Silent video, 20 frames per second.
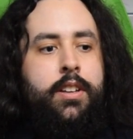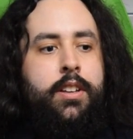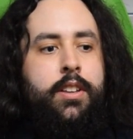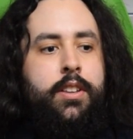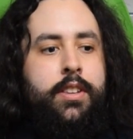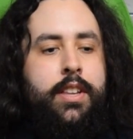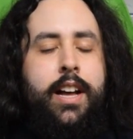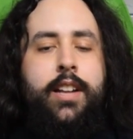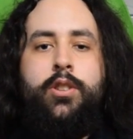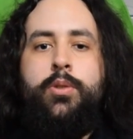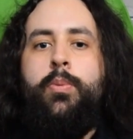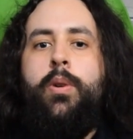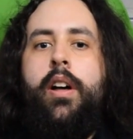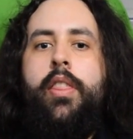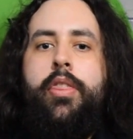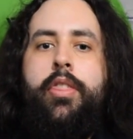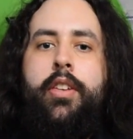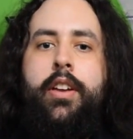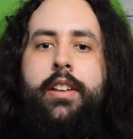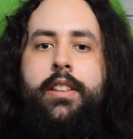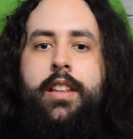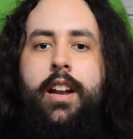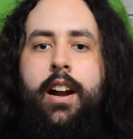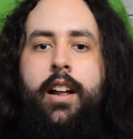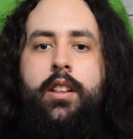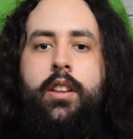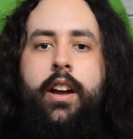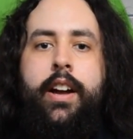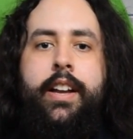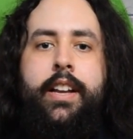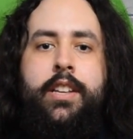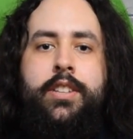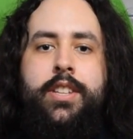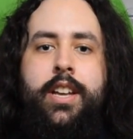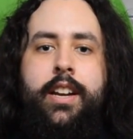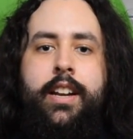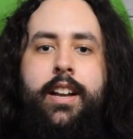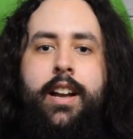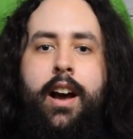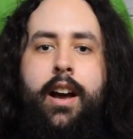That's one thing that I like, is
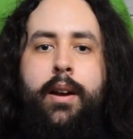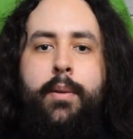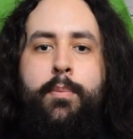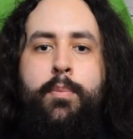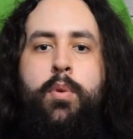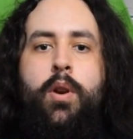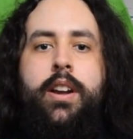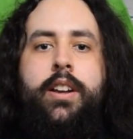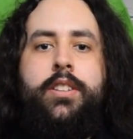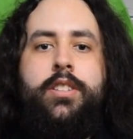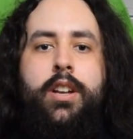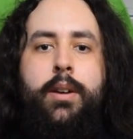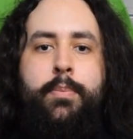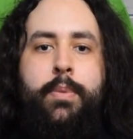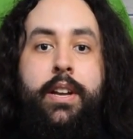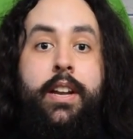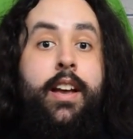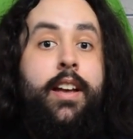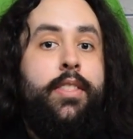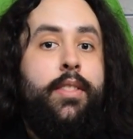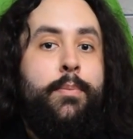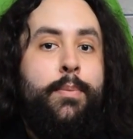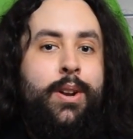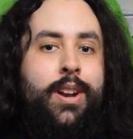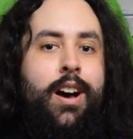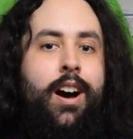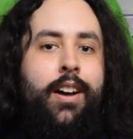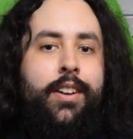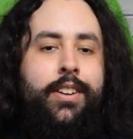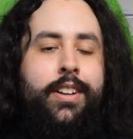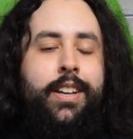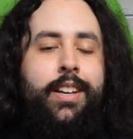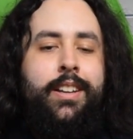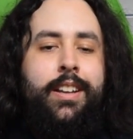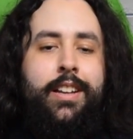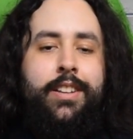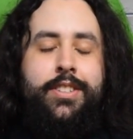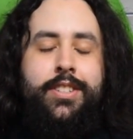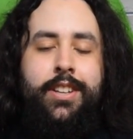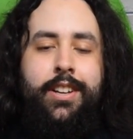that it kind of breaks up, again, the monotony.
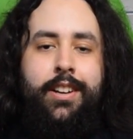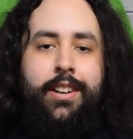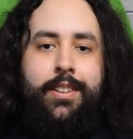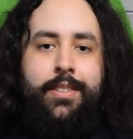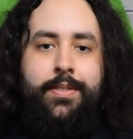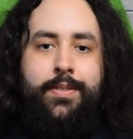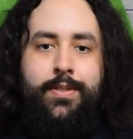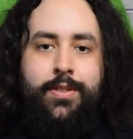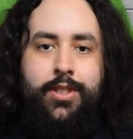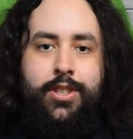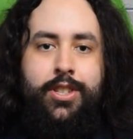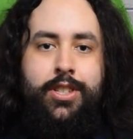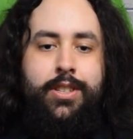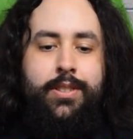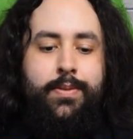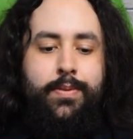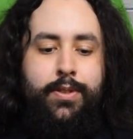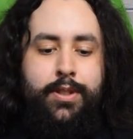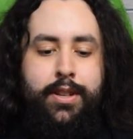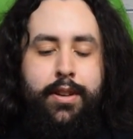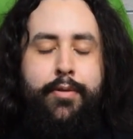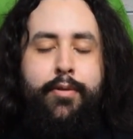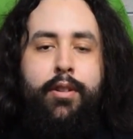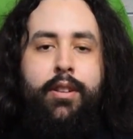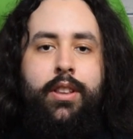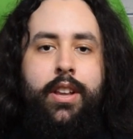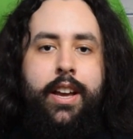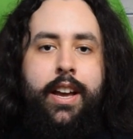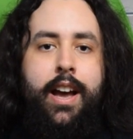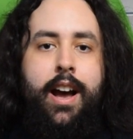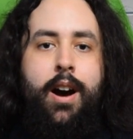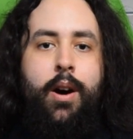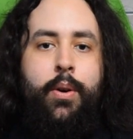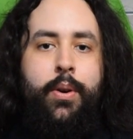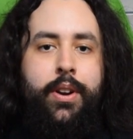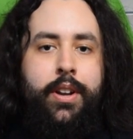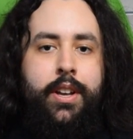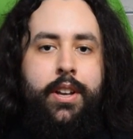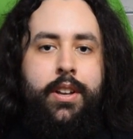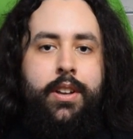It's a different
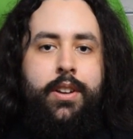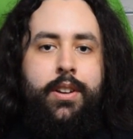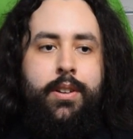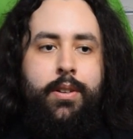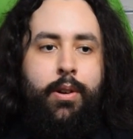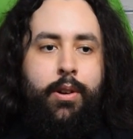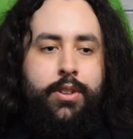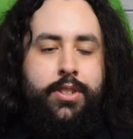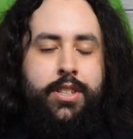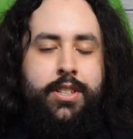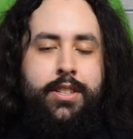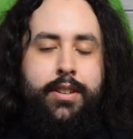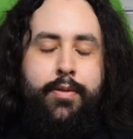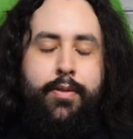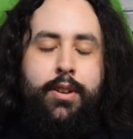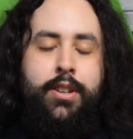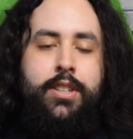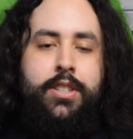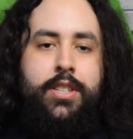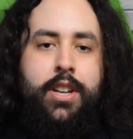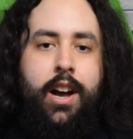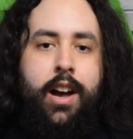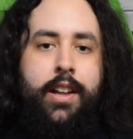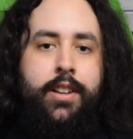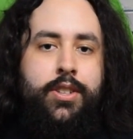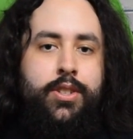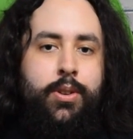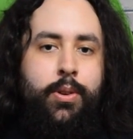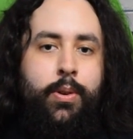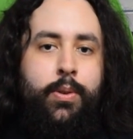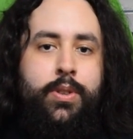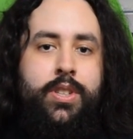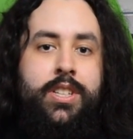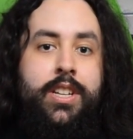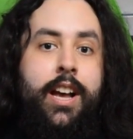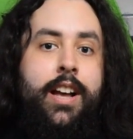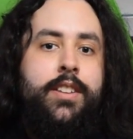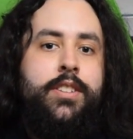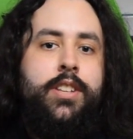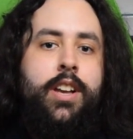layout, or it's a different design, so it
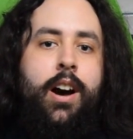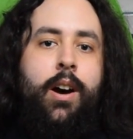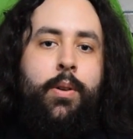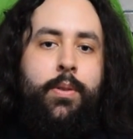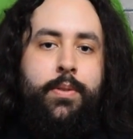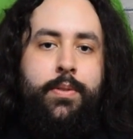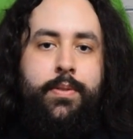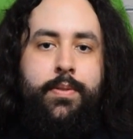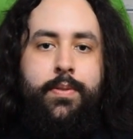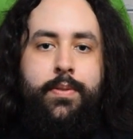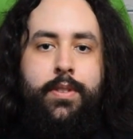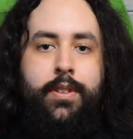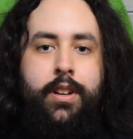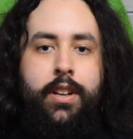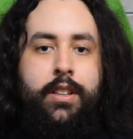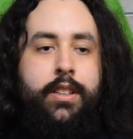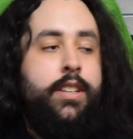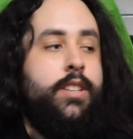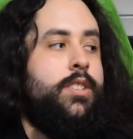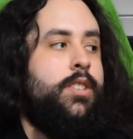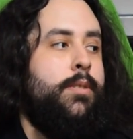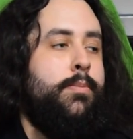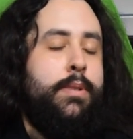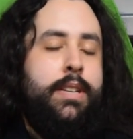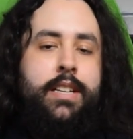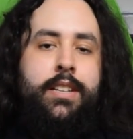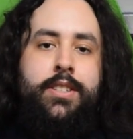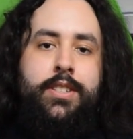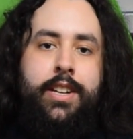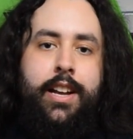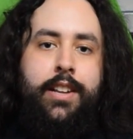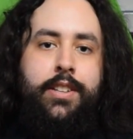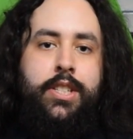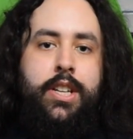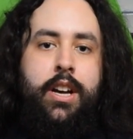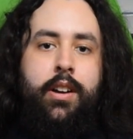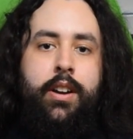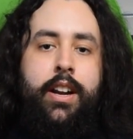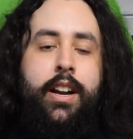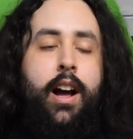stands out. At least to me, it stands
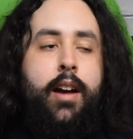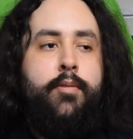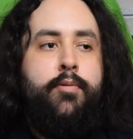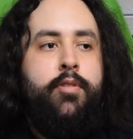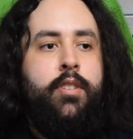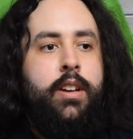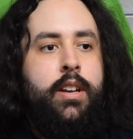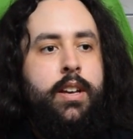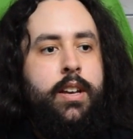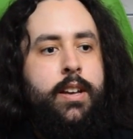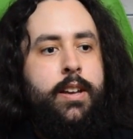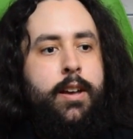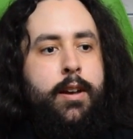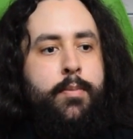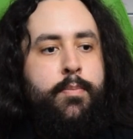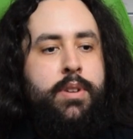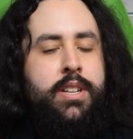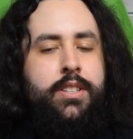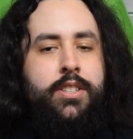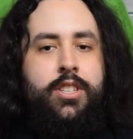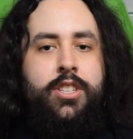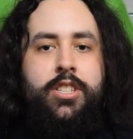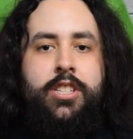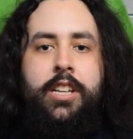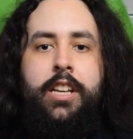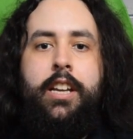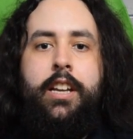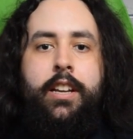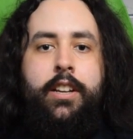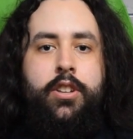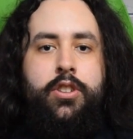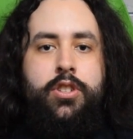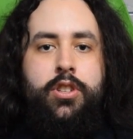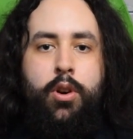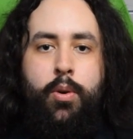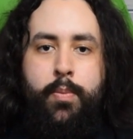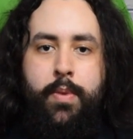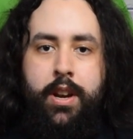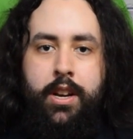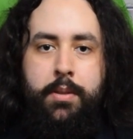out. And I've been seeing
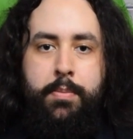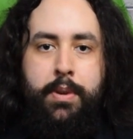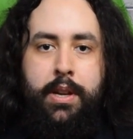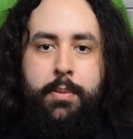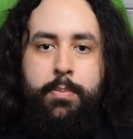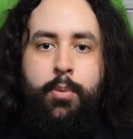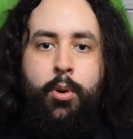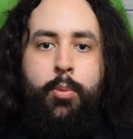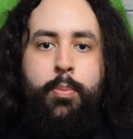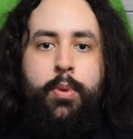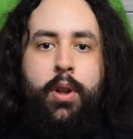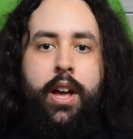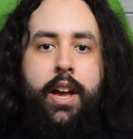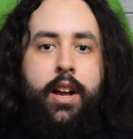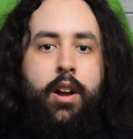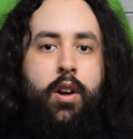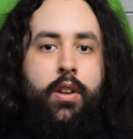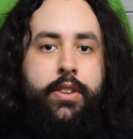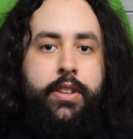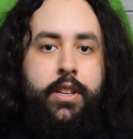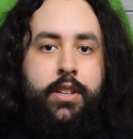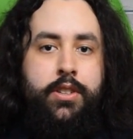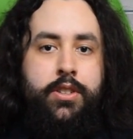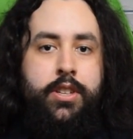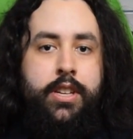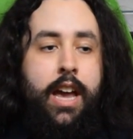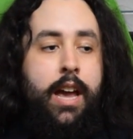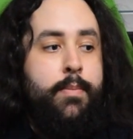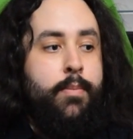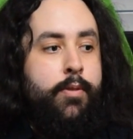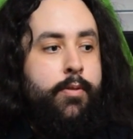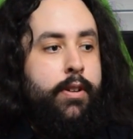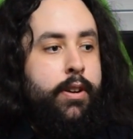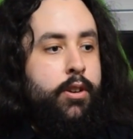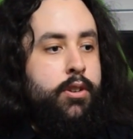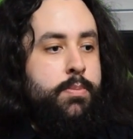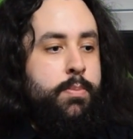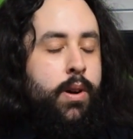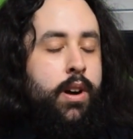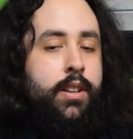so many people playing on these Gamer
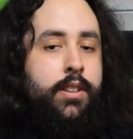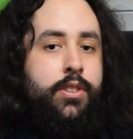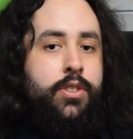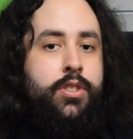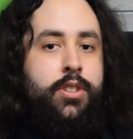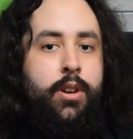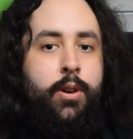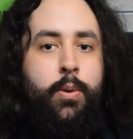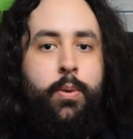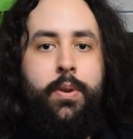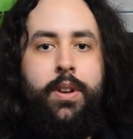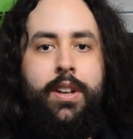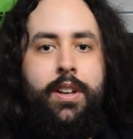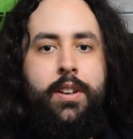Fingers buttons, so